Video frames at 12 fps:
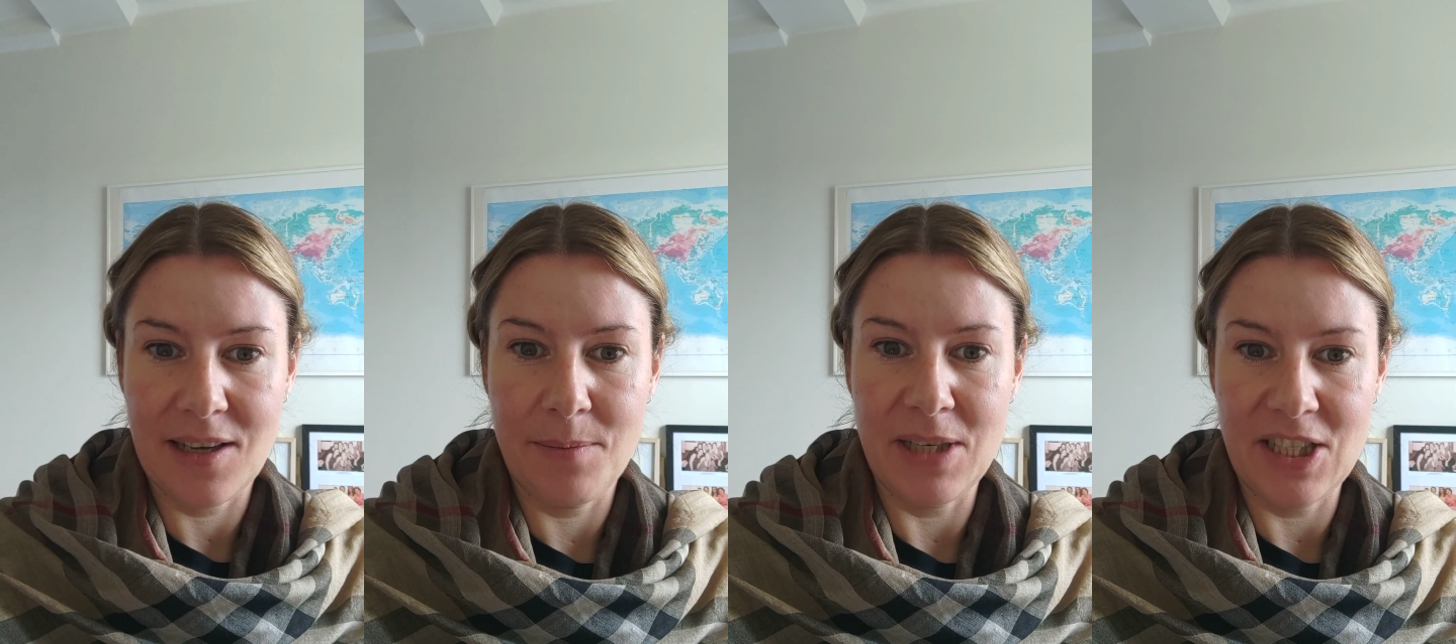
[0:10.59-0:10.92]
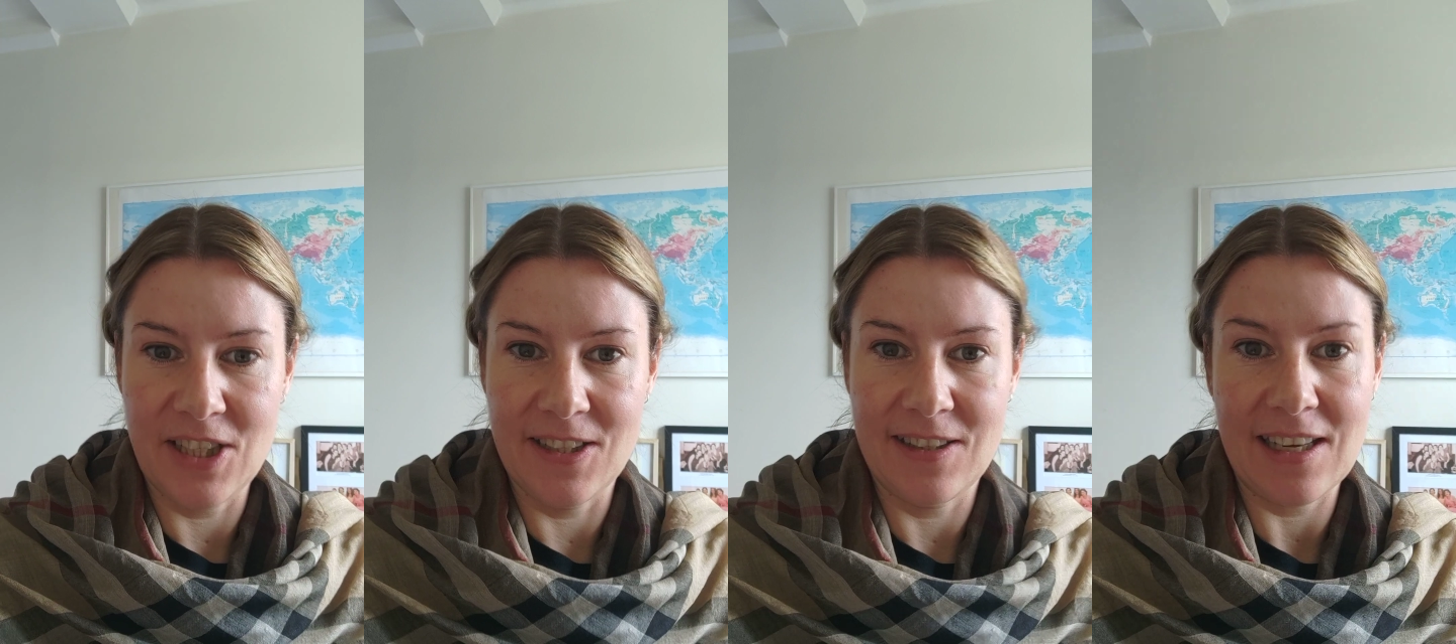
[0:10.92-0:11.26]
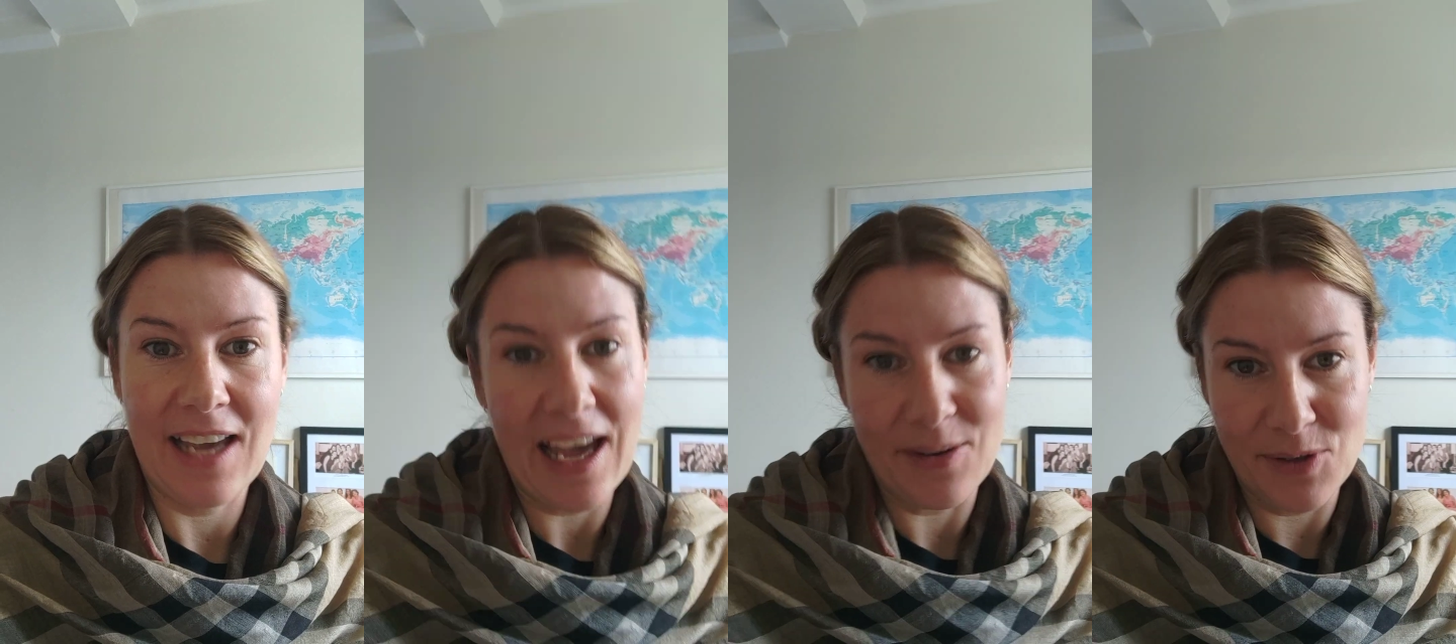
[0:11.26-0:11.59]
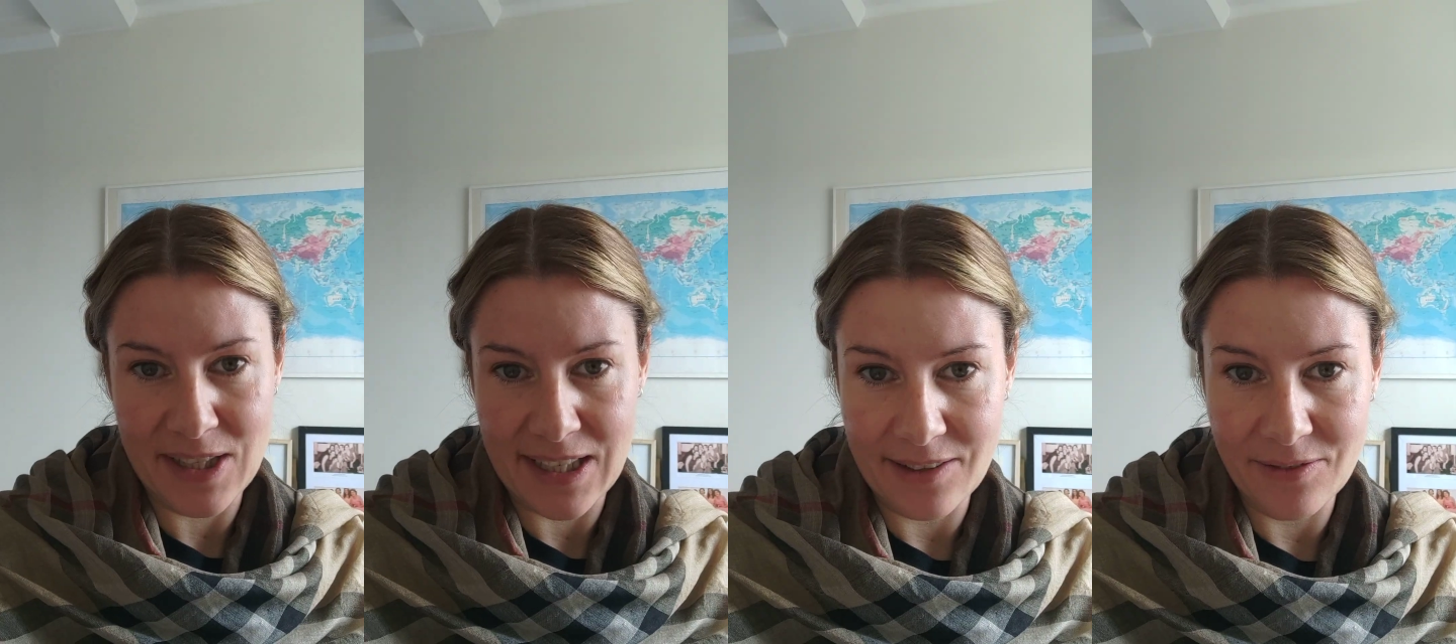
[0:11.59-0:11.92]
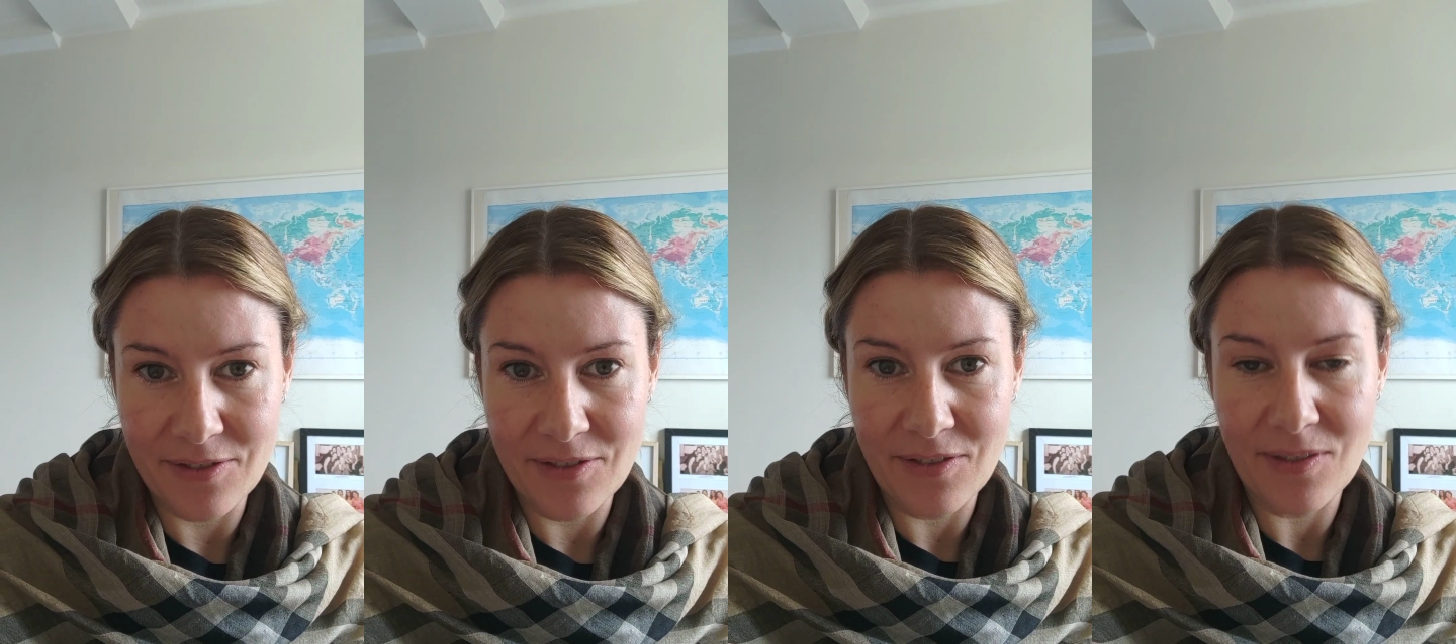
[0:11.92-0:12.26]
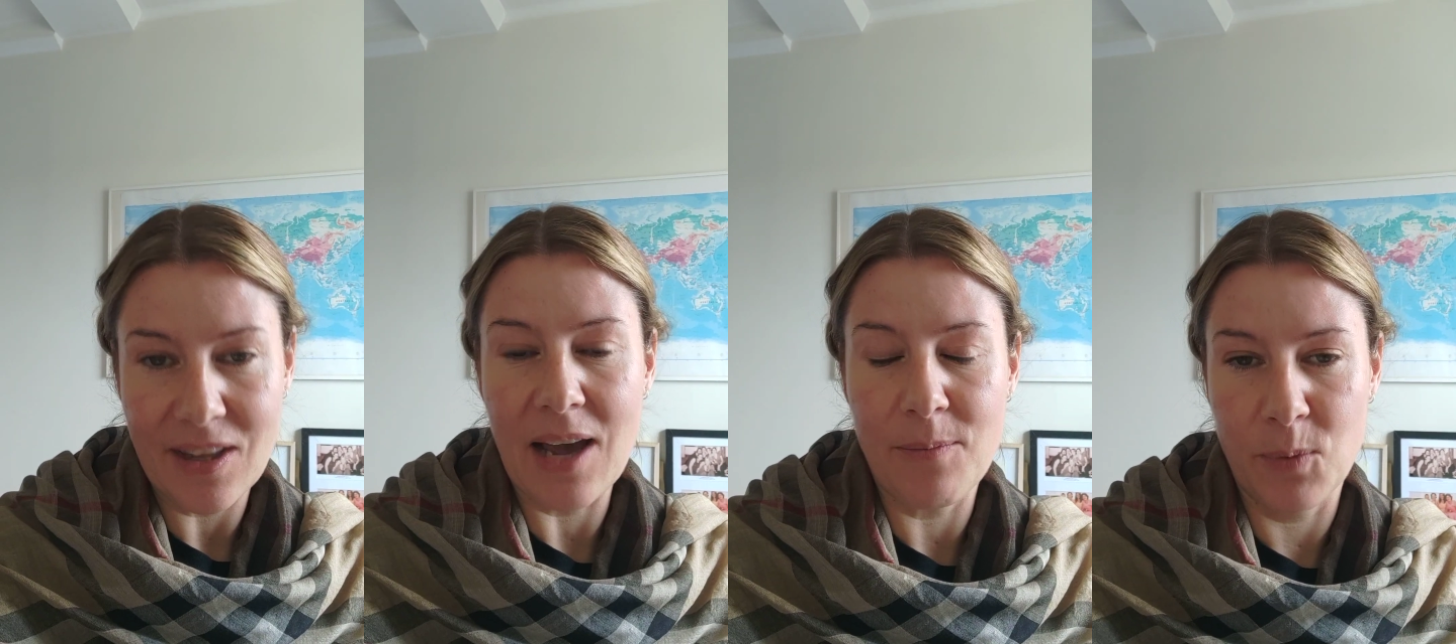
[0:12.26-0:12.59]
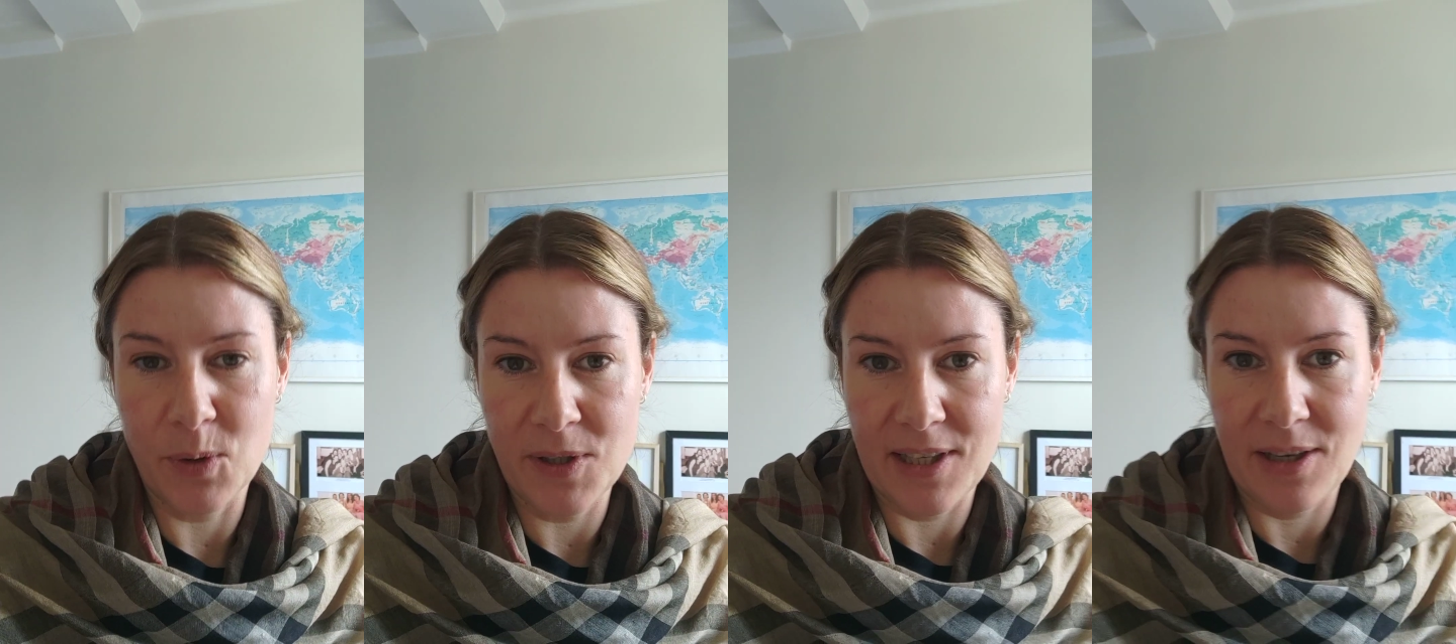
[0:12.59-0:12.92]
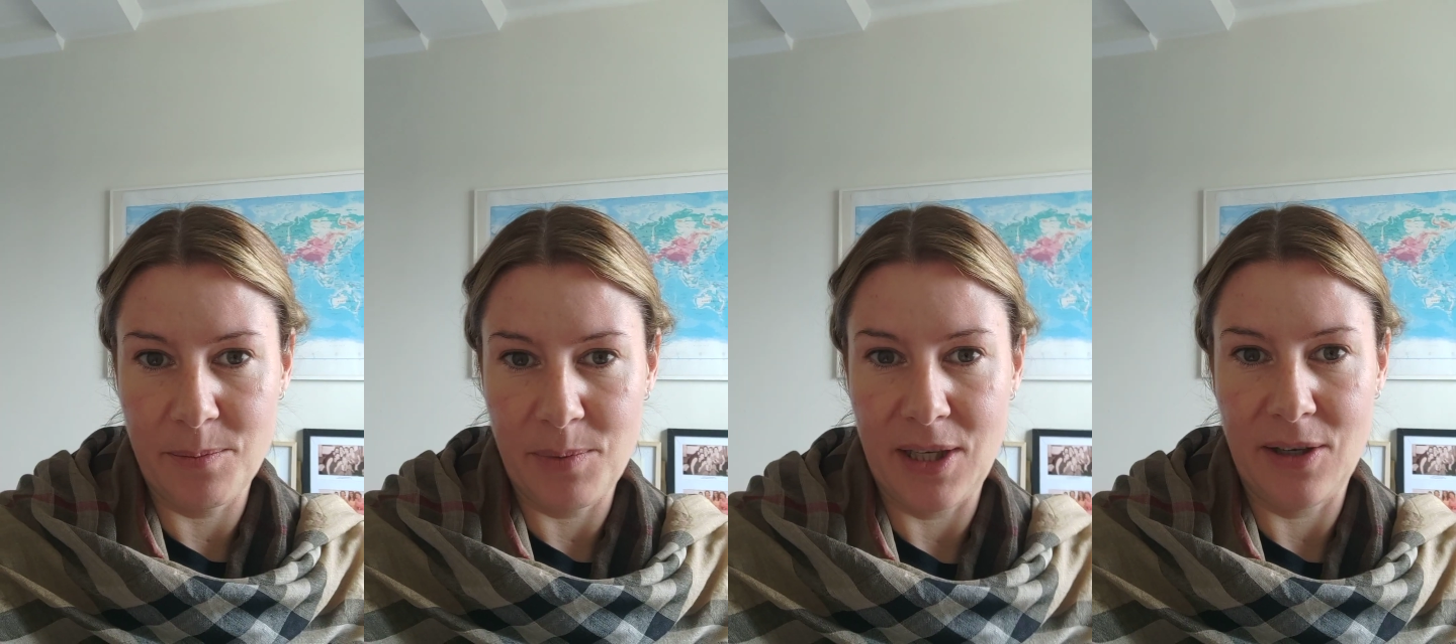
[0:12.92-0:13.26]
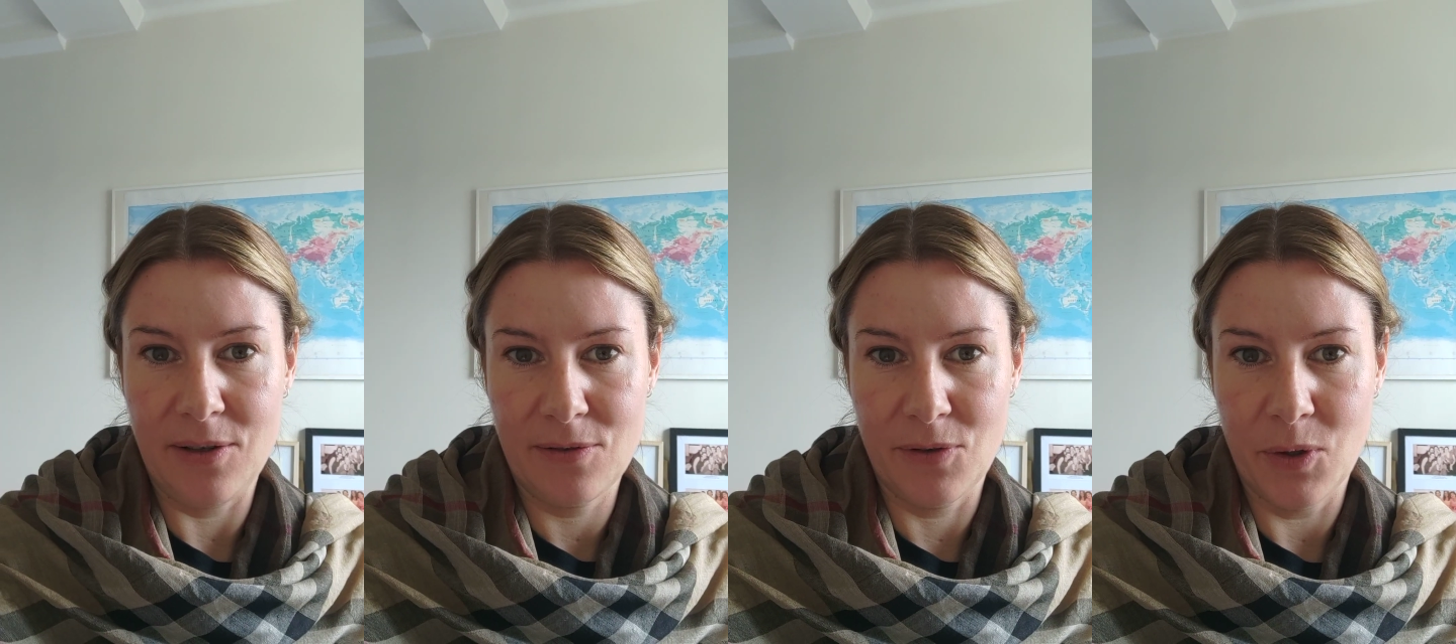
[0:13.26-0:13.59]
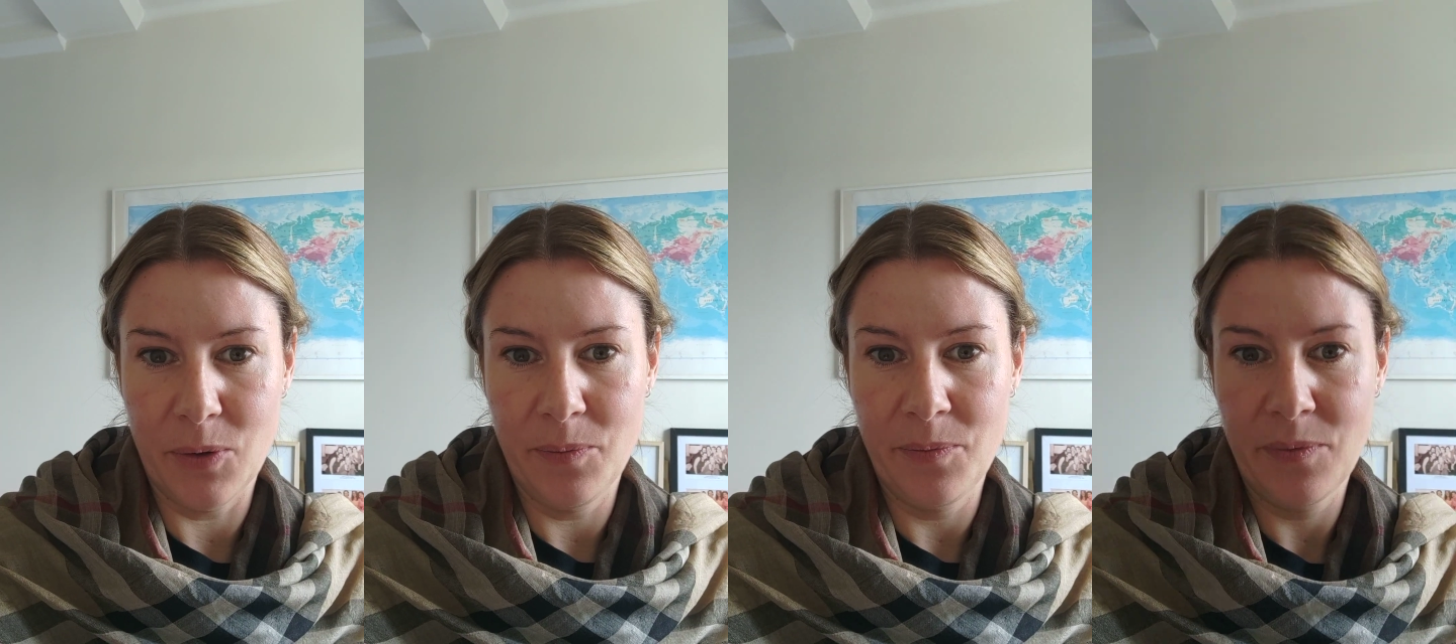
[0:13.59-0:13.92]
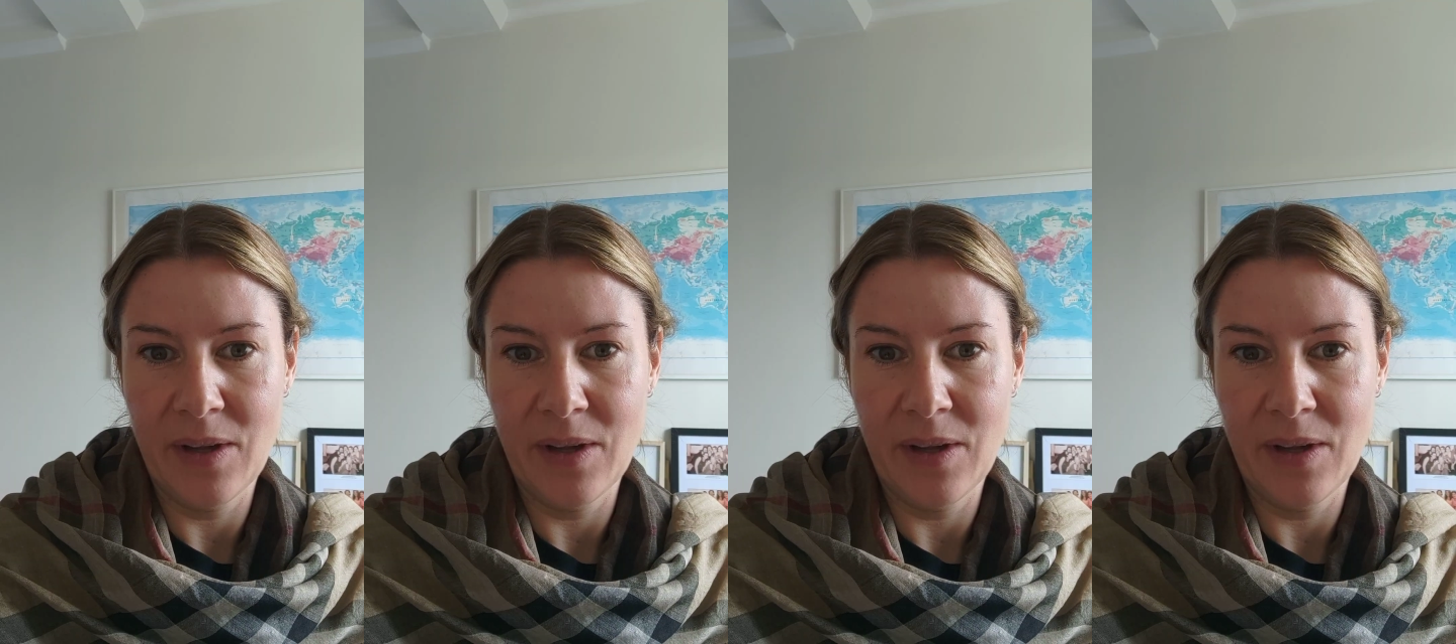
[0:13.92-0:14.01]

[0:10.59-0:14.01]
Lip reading: emissions accounting and what it can be used for.